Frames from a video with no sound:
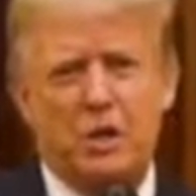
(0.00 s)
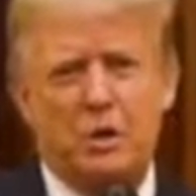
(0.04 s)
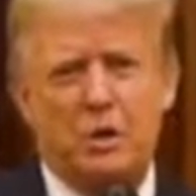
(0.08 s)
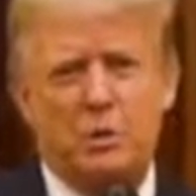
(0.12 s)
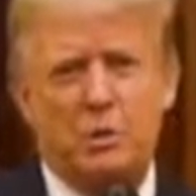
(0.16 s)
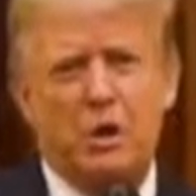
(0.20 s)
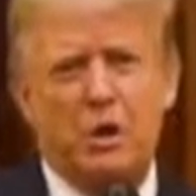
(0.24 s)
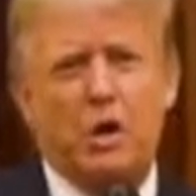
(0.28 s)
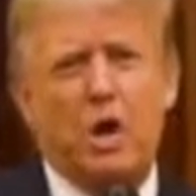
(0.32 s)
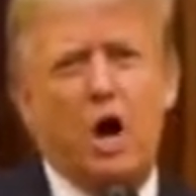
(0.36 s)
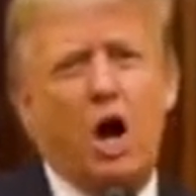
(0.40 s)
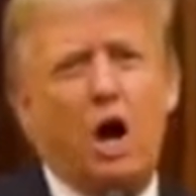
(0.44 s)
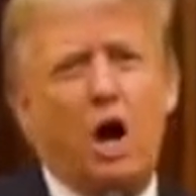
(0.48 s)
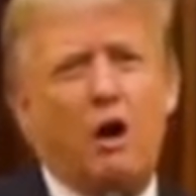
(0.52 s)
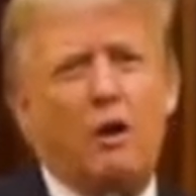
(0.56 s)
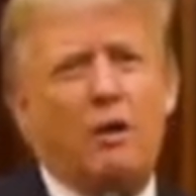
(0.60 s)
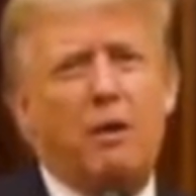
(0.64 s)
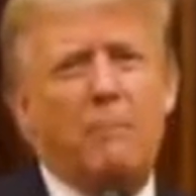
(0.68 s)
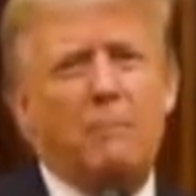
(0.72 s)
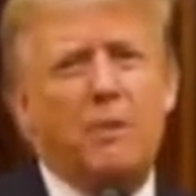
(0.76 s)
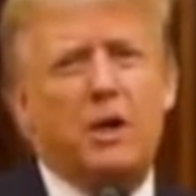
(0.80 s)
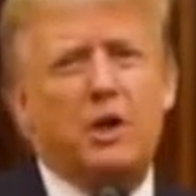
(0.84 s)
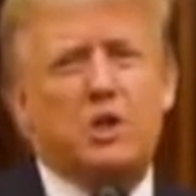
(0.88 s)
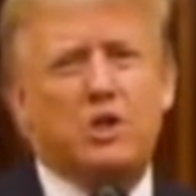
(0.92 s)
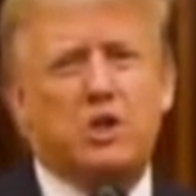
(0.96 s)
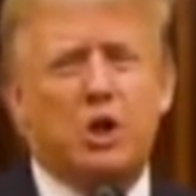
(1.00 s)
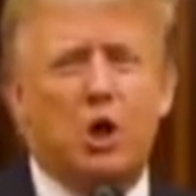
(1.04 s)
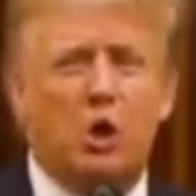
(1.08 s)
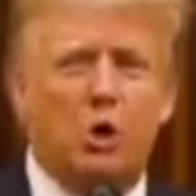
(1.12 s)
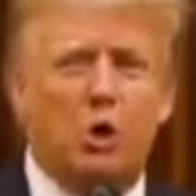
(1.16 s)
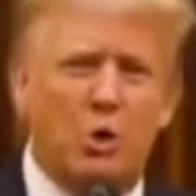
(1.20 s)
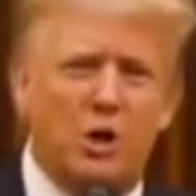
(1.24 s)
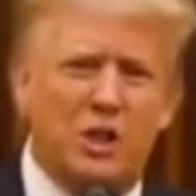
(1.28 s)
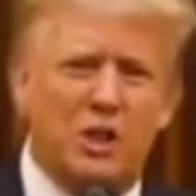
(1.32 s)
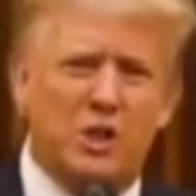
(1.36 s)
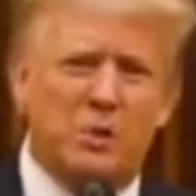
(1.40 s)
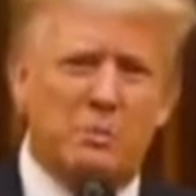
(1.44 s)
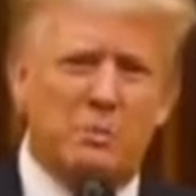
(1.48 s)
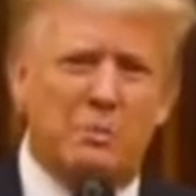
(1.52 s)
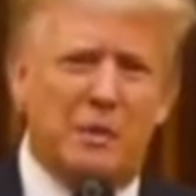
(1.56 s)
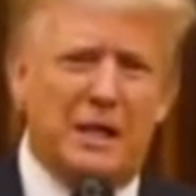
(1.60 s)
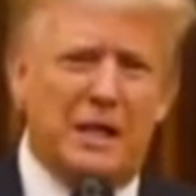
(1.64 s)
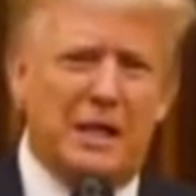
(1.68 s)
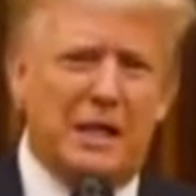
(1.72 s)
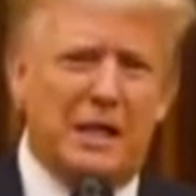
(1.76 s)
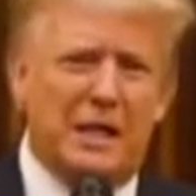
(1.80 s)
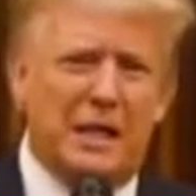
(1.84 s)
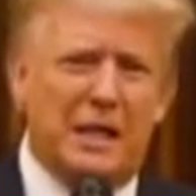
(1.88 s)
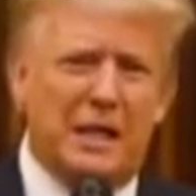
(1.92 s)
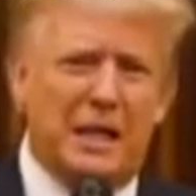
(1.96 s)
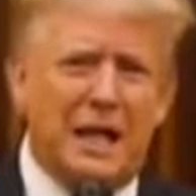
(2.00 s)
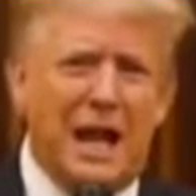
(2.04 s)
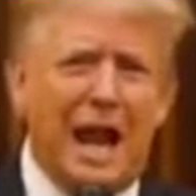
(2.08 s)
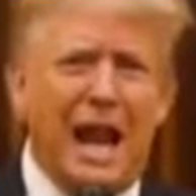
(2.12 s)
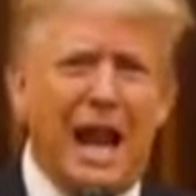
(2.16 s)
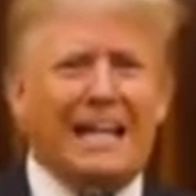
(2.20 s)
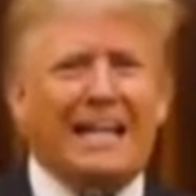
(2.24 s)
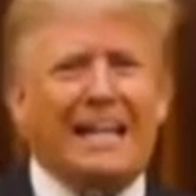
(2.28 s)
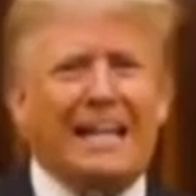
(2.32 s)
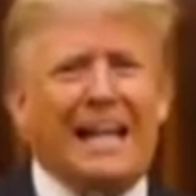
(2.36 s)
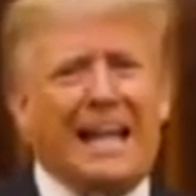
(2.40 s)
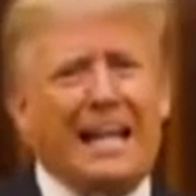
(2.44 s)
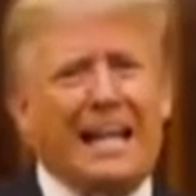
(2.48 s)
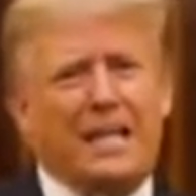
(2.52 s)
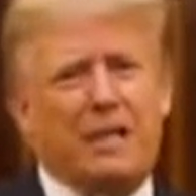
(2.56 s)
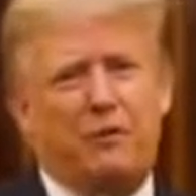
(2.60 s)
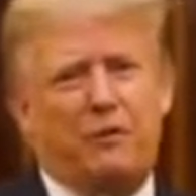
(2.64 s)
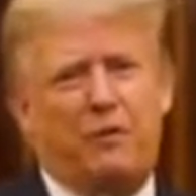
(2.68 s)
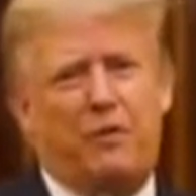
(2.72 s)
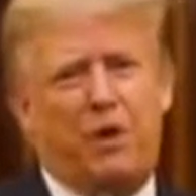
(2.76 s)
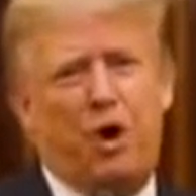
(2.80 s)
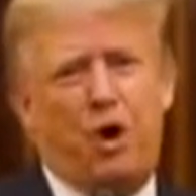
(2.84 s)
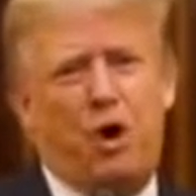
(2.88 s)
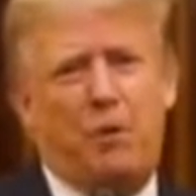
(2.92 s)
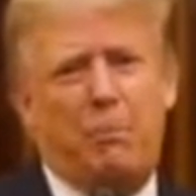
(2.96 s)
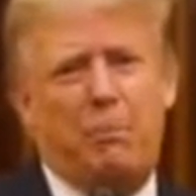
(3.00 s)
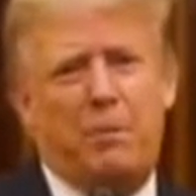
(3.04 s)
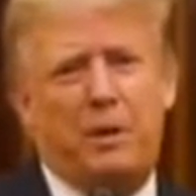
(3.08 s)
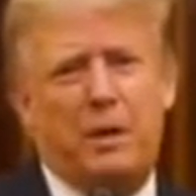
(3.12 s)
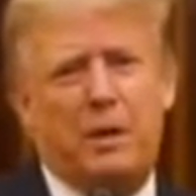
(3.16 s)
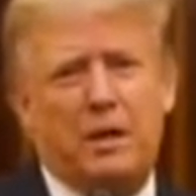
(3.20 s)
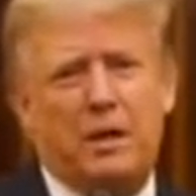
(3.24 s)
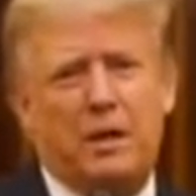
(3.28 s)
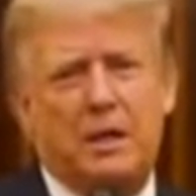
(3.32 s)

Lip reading: We are and must always be a land of hope,